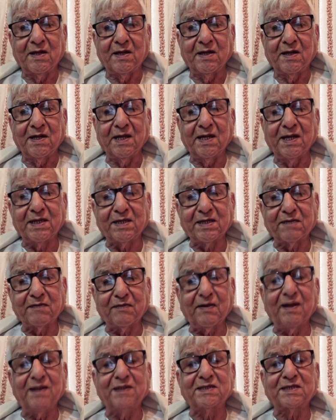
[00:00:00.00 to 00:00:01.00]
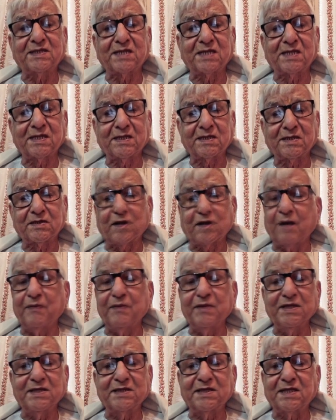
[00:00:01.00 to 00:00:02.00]
It was,
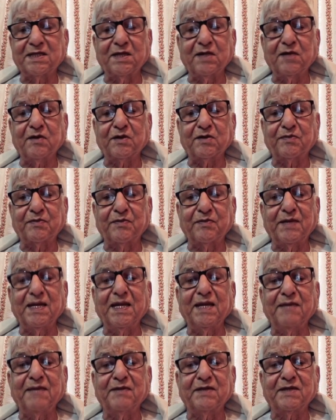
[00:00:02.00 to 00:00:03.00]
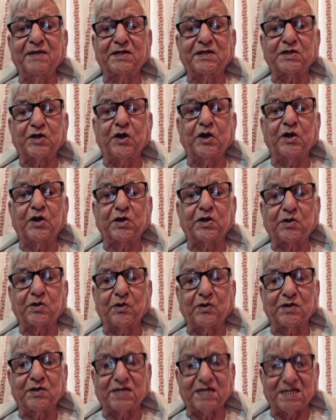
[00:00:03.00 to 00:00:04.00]
Swami did not believe in short
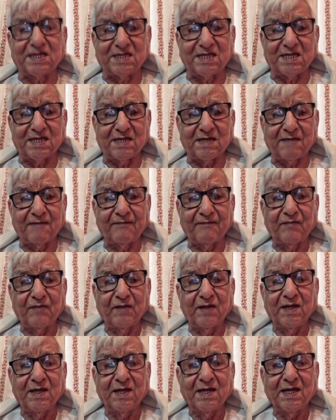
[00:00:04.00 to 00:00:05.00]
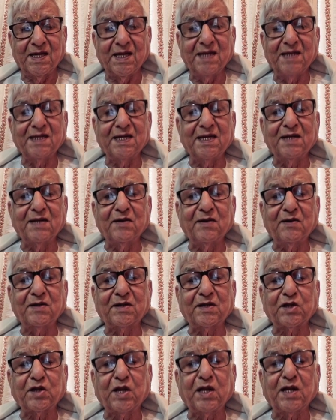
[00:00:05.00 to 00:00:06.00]
courses. He did
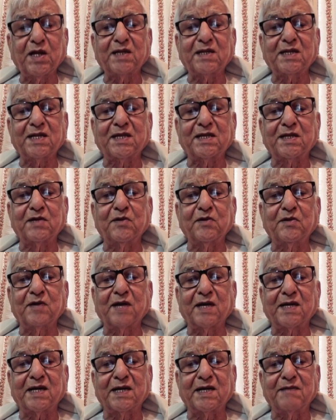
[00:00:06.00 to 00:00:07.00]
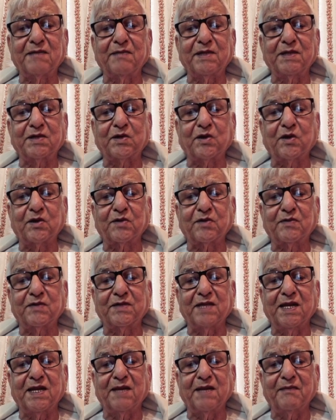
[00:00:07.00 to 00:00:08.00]
not think that yoga can be taught
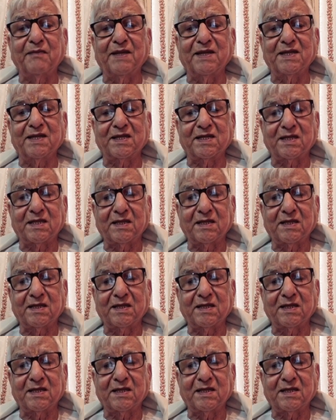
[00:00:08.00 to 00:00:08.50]
within a month.